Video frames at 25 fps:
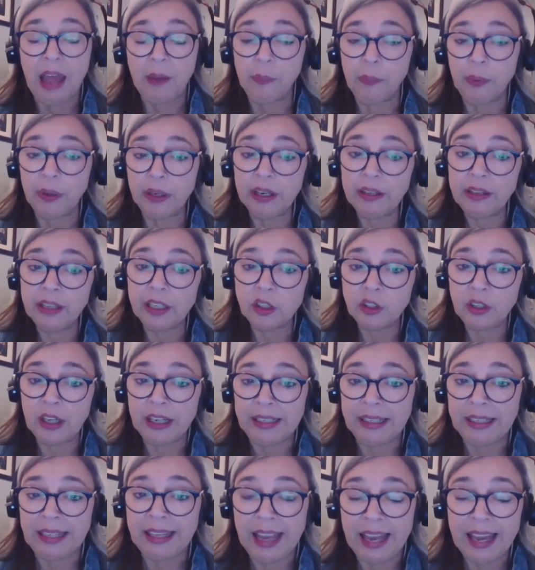And what are they
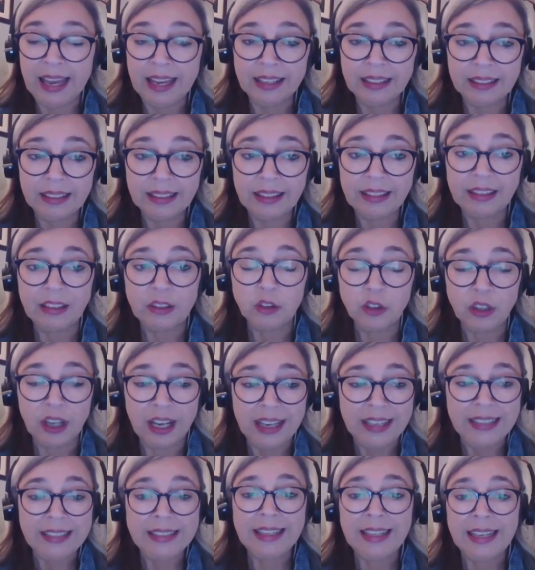trying to get? They're
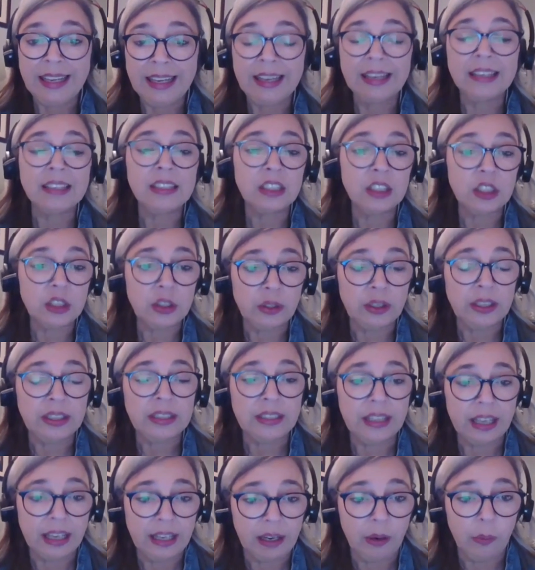trying to get
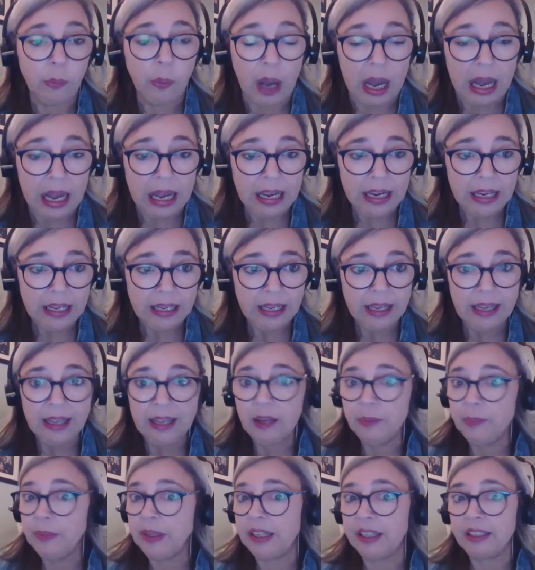student data. Why?
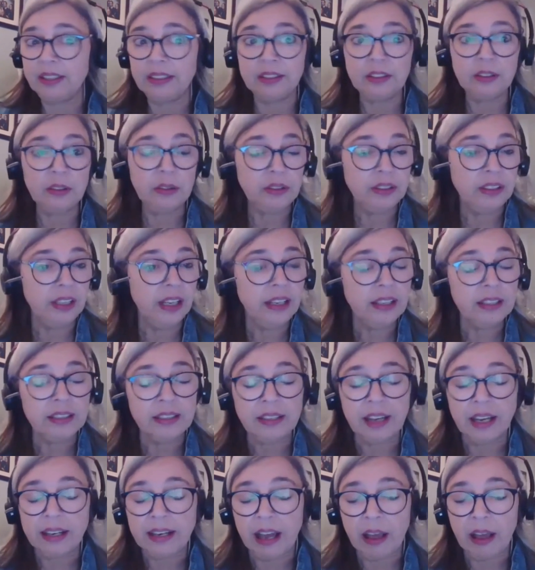Because student data
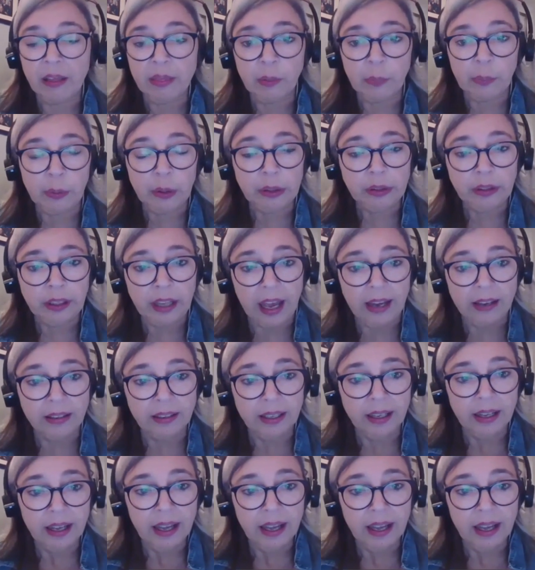is not out in the world yet.